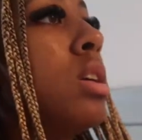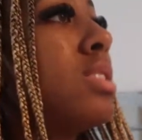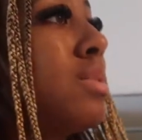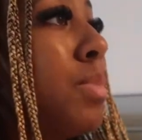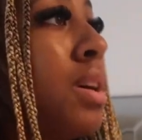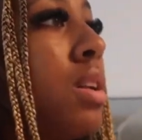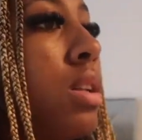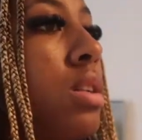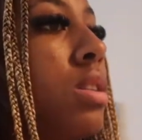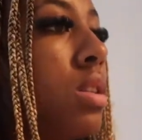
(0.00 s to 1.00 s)

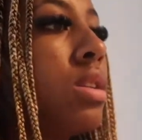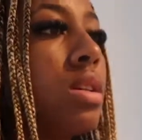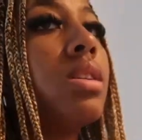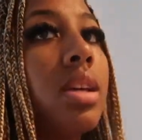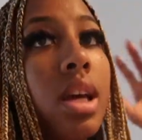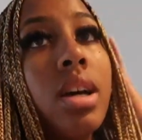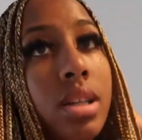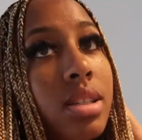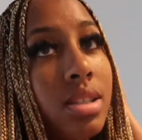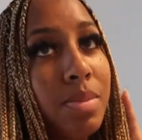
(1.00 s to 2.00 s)
spend
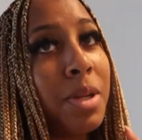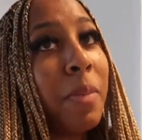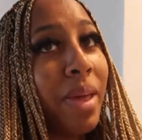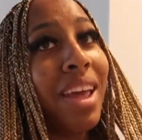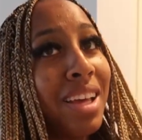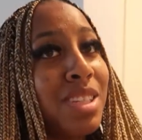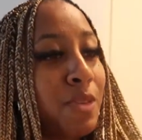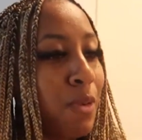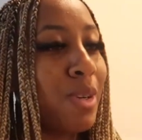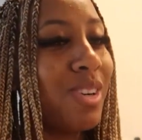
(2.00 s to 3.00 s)
yeah, spend a
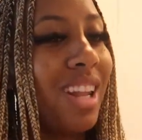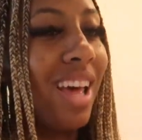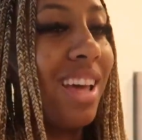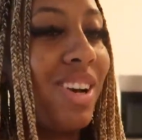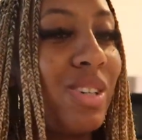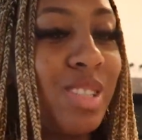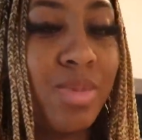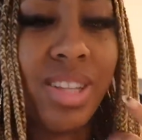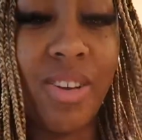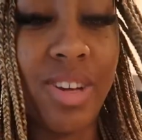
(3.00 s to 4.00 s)
man's for real, like on
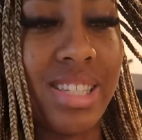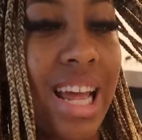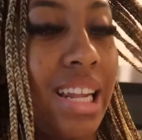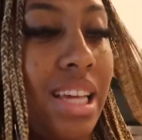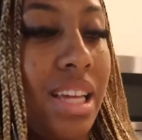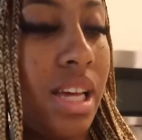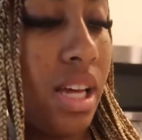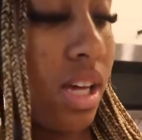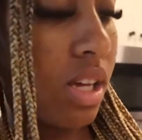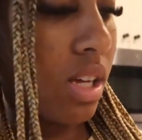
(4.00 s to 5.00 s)
some stuff because I need
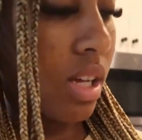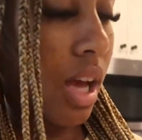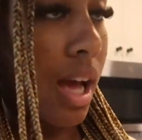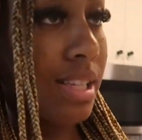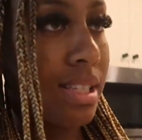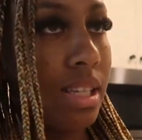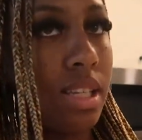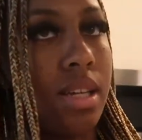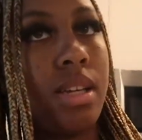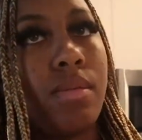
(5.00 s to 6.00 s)
I just
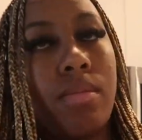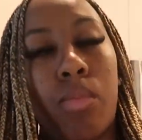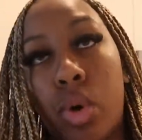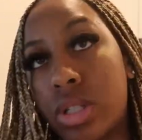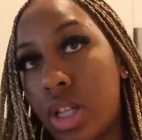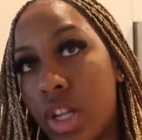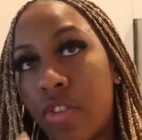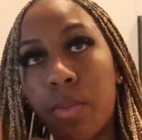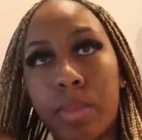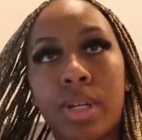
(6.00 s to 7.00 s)
need more
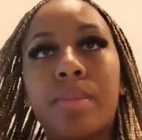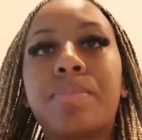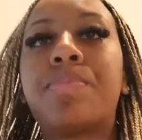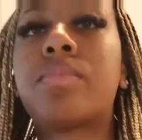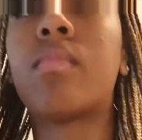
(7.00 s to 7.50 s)
stuff, but